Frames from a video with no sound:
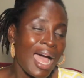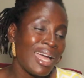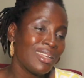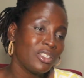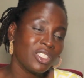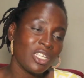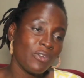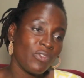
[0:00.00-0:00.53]
And
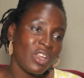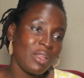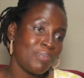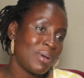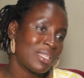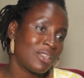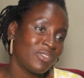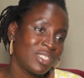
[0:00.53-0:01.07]
you see, the funny
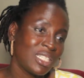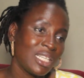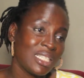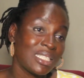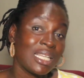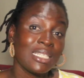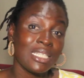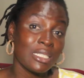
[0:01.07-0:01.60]
part of the thing
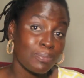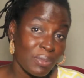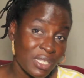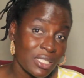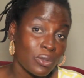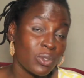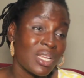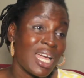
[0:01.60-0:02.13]
is that this
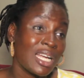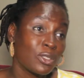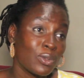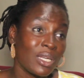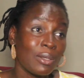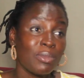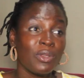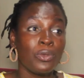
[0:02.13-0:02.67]
person could
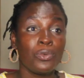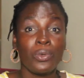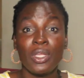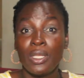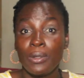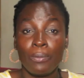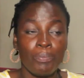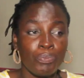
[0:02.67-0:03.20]
actually be
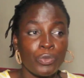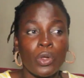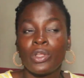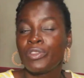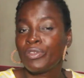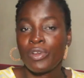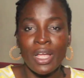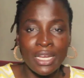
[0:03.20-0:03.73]
doing or
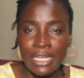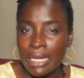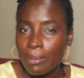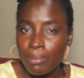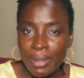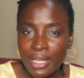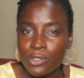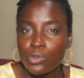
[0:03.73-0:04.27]
trying their
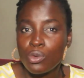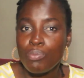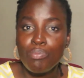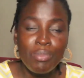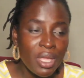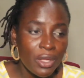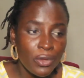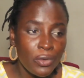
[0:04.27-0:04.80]
best to
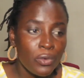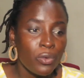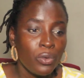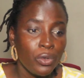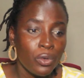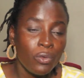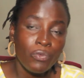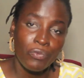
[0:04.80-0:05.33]
make you,
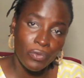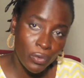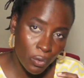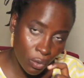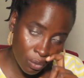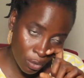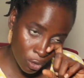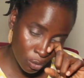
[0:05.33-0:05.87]
you know,
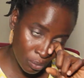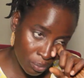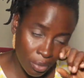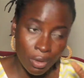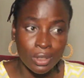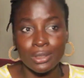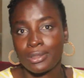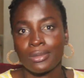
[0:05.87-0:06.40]
feel good,
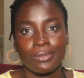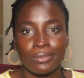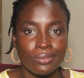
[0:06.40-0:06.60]
but